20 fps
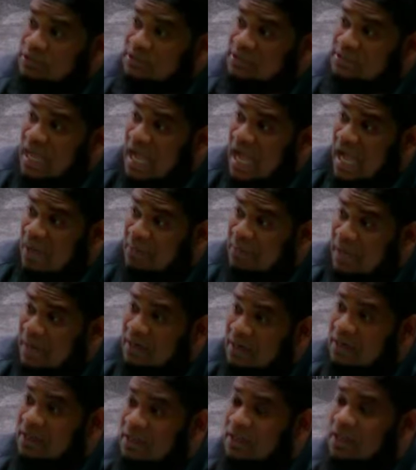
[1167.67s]

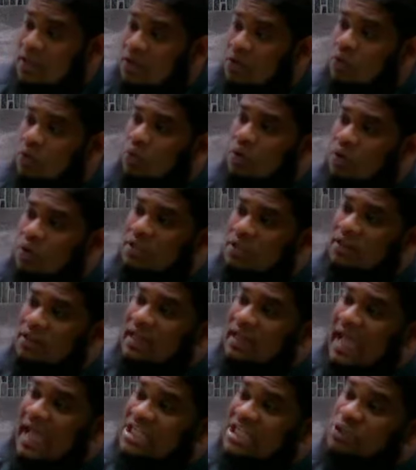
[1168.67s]
musta'mal, water
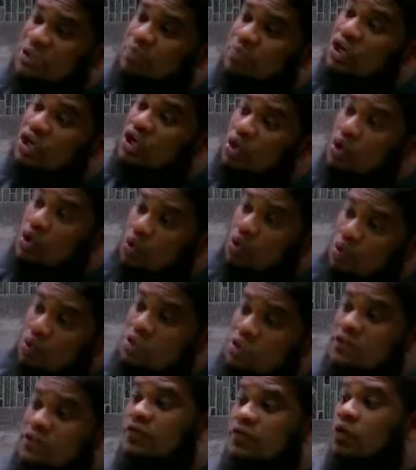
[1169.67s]
that has been
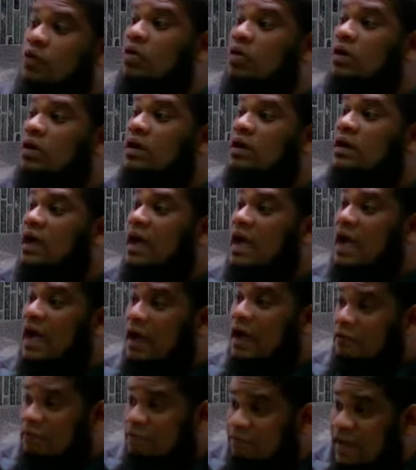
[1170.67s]
used for
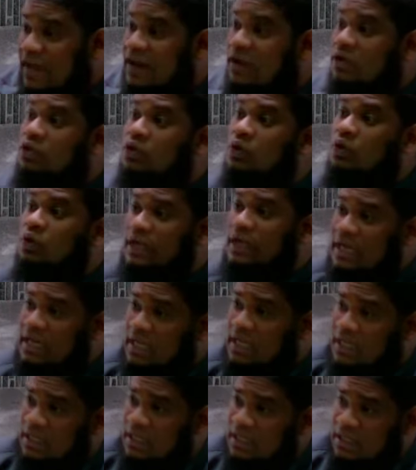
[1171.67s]
farad
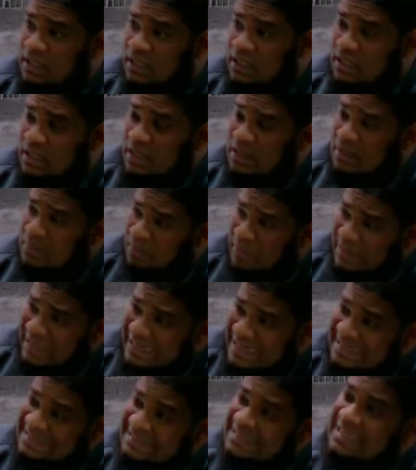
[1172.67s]
already.
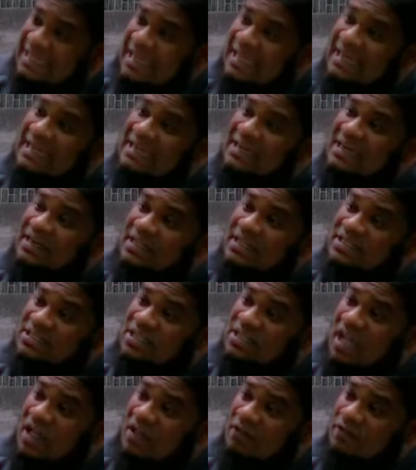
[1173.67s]
But is it clean in
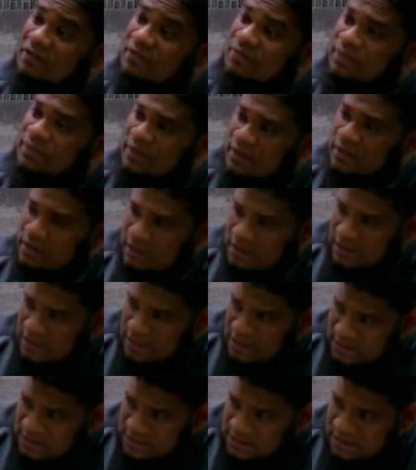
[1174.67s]
itself?
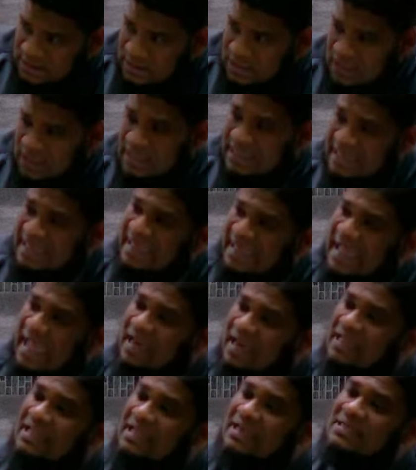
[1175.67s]
Yes.
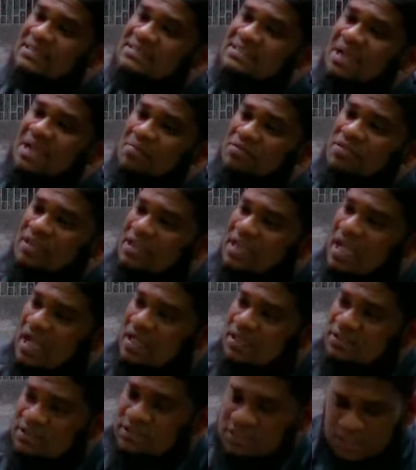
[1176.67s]
Can it clean
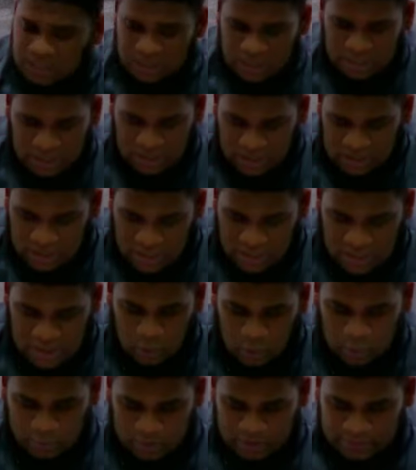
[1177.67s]
something else?
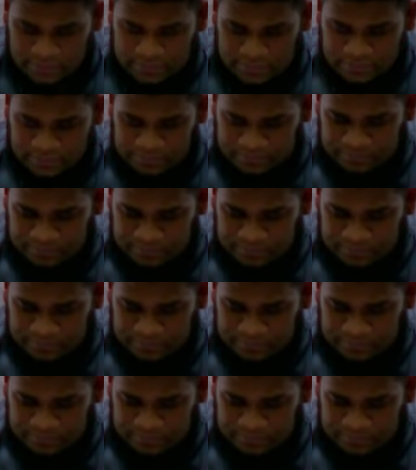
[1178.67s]
Nope.